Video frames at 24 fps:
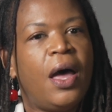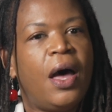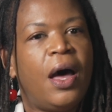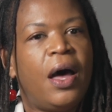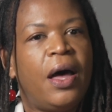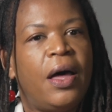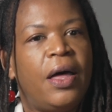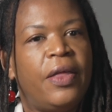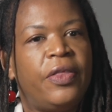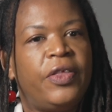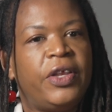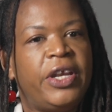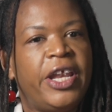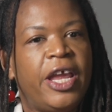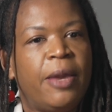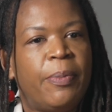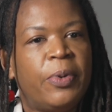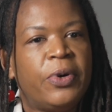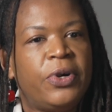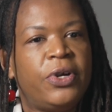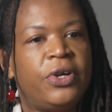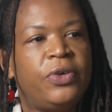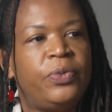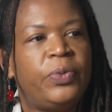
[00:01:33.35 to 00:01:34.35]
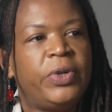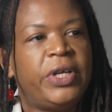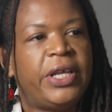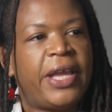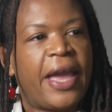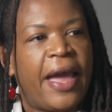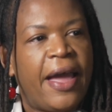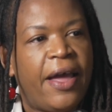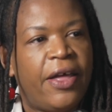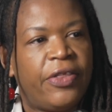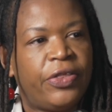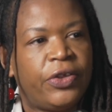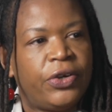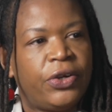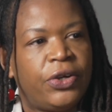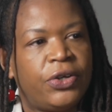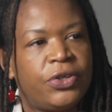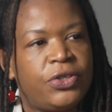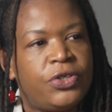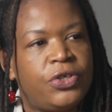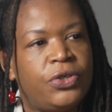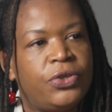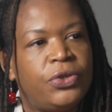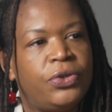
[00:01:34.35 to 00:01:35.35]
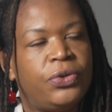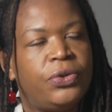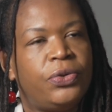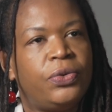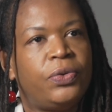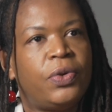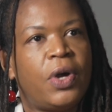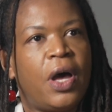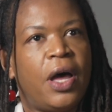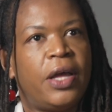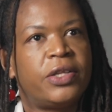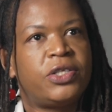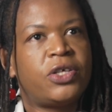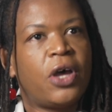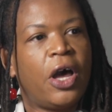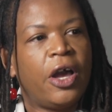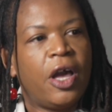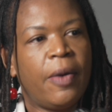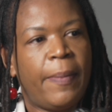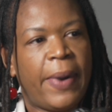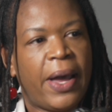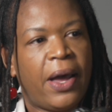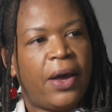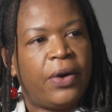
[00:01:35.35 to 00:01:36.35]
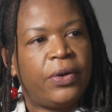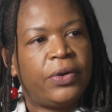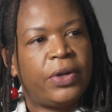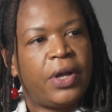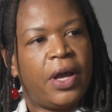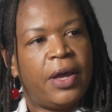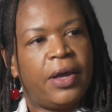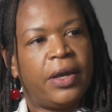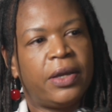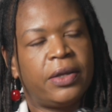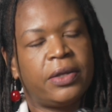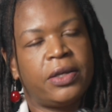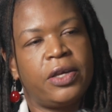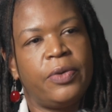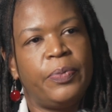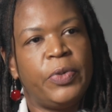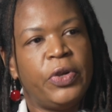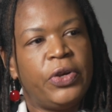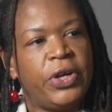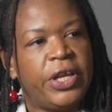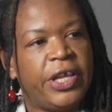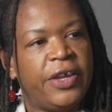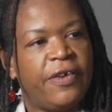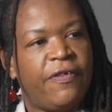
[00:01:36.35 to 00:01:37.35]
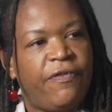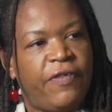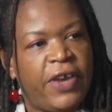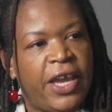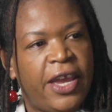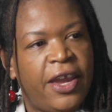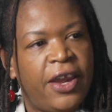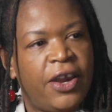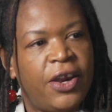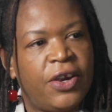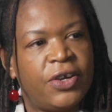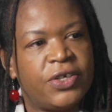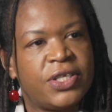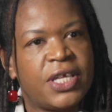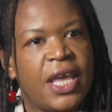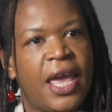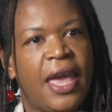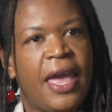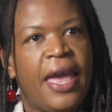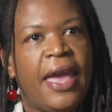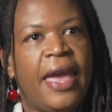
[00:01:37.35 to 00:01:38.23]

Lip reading: the neighborhood would gather to talk about community affairs.